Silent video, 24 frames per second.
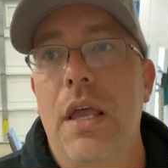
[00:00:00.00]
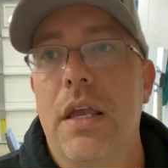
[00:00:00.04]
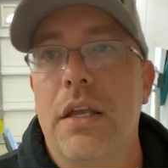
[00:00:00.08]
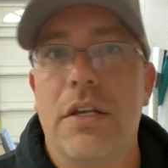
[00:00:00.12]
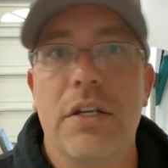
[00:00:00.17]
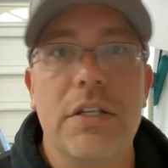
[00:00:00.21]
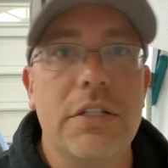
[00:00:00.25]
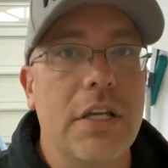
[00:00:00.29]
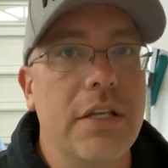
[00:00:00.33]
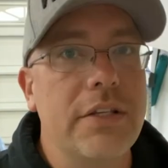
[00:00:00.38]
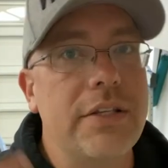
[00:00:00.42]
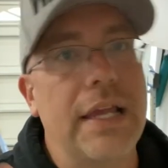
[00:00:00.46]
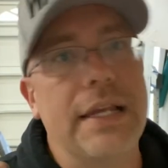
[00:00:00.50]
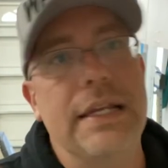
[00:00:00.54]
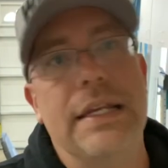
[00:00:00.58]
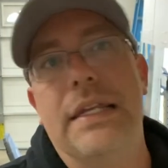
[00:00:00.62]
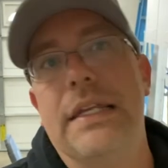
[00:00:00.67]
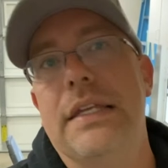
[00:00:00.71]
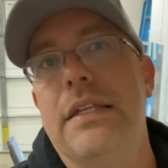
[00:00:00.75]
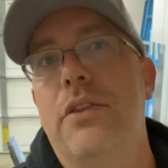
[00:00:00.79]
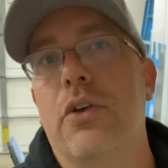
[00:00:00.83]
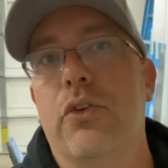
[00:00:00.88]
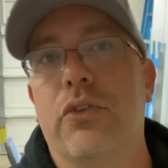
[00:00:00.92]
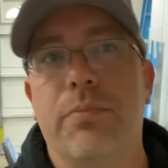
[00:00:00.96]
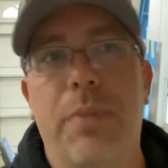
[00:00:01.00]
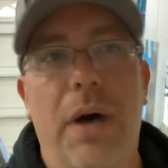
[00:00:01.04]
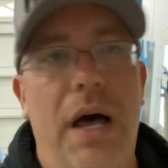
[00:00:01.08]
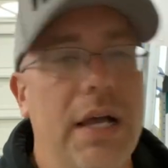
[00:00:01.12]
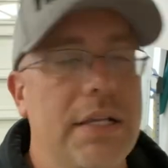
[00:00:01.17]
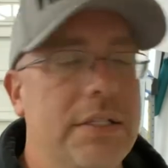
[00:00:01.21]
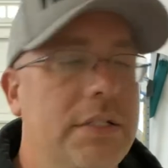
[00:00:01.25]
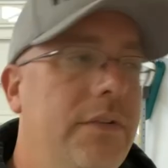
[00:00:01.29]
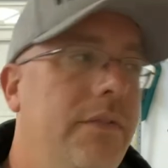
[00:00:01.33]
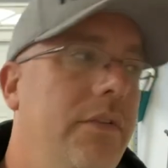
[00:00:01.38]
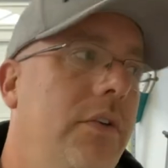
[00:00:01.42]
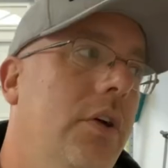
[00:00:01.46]
Just because I need those
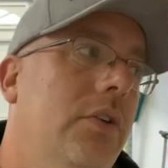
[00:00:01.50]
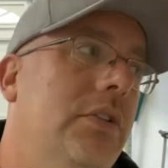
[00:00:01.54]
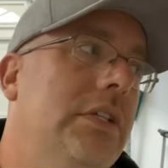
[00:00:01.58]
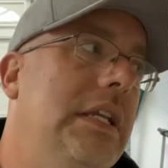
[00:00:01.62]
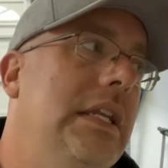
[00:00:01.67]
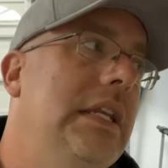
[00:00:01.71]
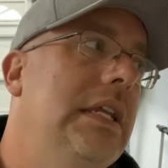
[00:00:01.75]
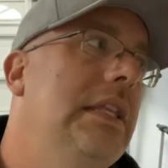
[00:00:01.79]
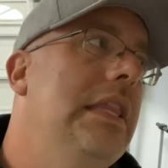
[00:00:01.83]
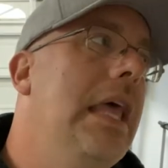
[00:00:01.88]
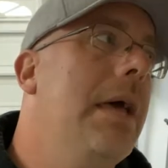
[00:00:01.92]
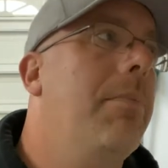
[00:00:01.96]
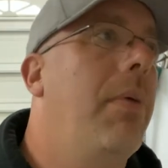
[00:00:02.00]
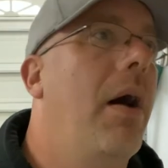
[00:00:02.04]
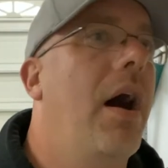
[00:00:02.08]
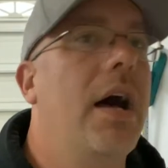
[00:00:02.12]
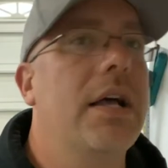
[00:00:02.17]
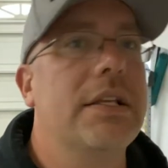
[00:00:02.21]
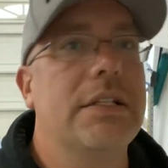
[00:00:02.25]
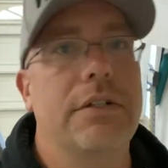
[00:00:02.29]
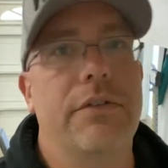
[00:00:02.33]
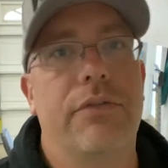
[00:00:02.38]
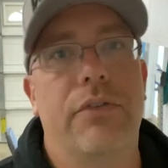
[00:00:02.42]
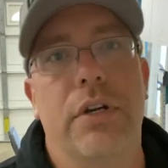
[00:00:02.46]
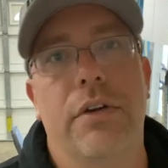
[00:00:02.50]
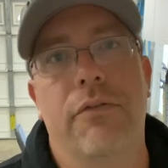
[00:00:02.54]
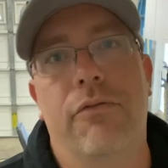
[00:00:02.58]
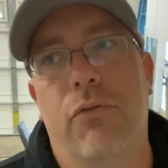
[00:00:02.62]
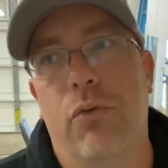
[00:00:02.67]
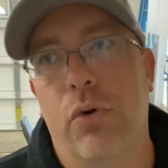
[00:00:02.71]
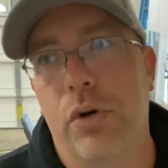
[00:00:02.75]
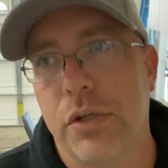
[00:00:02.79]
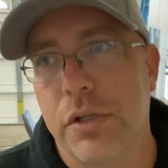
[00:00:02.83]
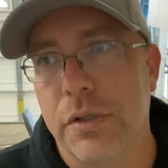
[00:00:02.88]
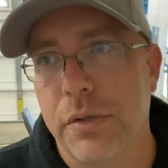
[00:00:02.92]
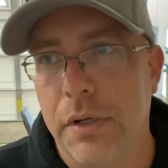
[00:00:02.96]
positive notes. I need that positive
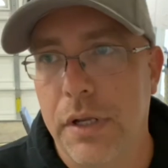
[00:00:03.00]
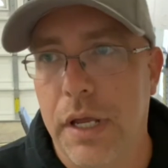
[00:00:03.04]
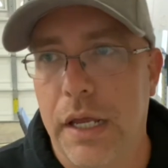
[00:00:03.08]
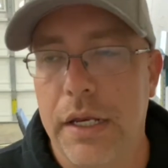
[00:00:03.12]
reinforcement.